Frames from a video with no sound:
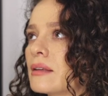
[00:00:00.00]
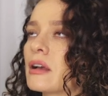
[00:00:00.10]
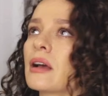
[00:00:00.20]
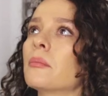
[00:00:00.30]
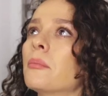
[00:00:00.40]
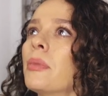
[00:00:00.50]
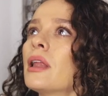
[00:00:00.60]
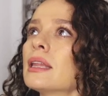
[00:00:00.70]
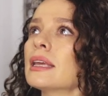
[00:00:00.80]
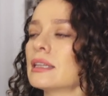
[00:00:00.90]

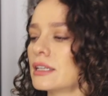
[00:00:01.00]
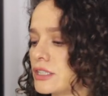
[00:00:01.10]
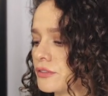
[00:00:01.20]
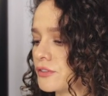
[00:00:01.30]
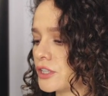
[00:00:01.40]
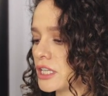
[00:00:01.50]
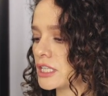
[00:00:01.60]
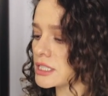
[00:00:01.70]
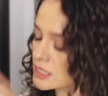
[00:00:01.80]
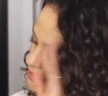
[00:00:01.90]
completely
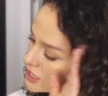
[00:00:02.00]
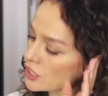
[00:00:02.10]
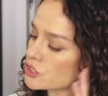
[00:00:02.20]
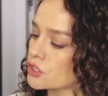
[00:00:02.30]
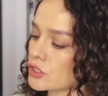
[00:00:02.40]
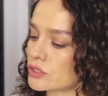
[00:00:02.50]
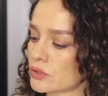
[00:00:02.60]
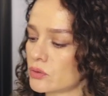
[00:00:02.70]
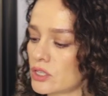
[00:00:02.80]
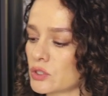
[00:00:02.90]
different textures.
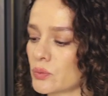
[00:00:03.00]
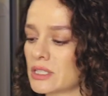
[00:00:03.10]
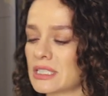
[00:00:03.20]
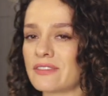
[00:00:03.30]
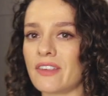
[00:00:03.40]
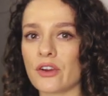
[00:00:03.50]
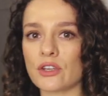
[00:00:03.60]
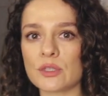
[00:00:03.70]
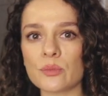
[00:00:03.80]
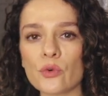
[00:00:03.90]
So this one's very
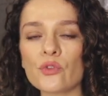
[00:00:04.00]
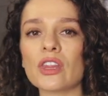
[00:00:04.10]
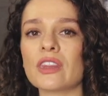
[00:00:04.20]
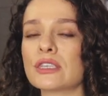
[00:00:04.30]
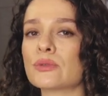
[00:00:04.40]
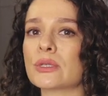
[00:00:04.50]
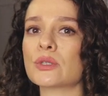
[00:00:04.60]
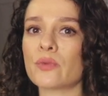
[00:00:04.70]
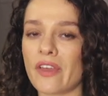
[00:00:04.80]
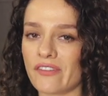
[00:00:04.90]
smooth and this
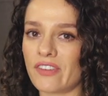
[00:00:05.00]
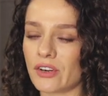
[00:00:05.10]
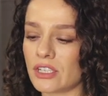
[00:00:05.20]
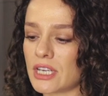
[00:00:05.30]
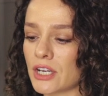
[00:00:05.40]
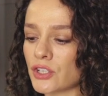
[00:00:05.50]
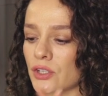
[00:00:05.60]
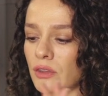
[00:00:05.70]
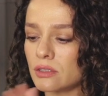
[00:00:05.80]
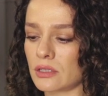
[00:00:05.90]
one's very
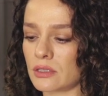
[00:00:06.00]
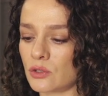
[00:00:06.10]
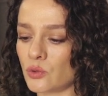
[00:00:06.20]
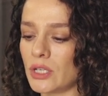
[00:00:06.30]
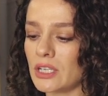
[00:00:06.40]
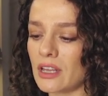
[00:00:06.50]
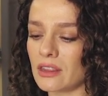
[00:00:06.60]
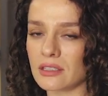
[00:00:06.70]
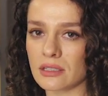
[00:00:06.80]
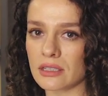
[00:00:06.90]
textured. This is tweed
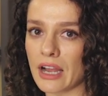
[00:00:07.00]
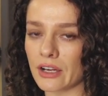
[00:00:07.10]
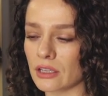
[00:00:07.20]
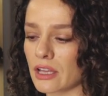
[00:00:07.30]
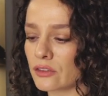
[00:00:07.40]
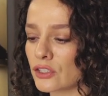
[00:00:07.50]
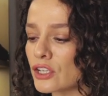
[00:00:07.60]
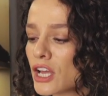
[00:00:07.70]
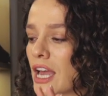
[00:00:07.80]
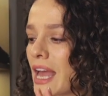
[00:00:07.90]
and this is lacquered
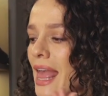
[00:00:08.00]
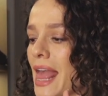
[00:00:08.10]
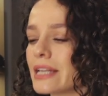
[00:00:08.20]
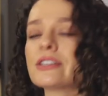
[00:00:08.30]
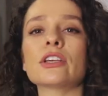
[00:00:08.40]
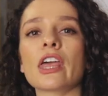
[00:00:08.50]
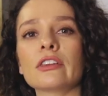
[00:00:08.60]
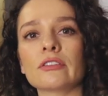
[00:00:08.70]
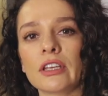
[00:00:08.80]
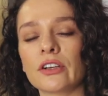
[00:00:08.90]
leather, and
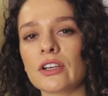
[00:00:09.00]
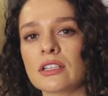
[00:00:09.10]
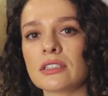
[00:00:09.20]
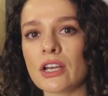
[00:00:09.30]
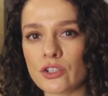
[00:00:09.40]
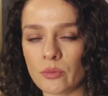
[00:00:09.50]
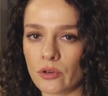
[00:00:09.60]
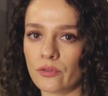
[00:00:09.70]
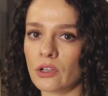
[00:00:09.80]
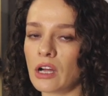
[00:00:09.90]
together they create such a
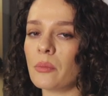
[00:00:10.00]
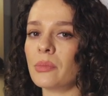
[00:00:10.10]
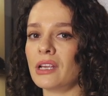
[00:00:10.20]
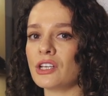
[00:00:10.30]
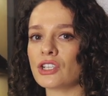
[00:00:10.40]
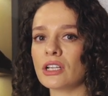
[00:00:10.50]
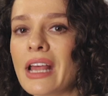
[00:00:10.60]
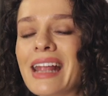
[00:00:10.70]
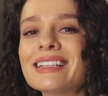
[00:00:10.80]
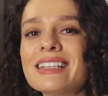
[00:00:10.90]
beautiful combination.
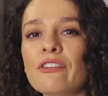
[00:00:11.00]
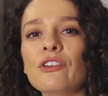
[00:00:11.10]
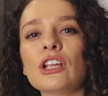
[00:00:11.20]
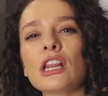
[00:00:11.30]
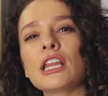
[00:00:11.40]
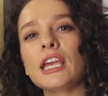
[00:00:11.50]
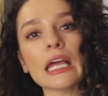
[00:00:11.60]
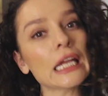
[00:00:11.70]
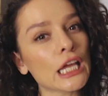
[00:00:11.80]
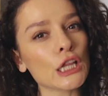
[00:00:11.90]
And definitely
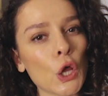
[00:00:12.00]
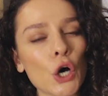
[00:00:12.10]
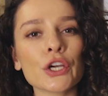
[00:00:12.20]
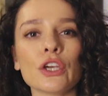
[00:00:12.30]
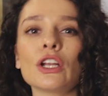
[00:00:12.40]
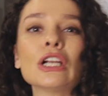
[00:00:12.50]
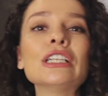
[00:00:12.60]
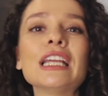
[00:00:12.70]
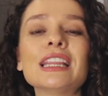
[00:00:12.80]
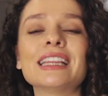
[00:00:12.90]
in a look you don't
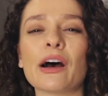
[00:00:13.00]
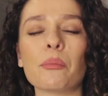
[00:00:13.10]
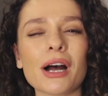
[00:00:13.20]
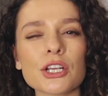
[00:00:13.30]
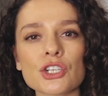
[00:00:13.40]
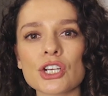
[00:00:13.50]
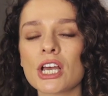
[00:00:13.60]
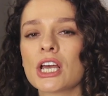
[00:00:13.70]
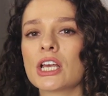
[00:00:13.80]
need that much,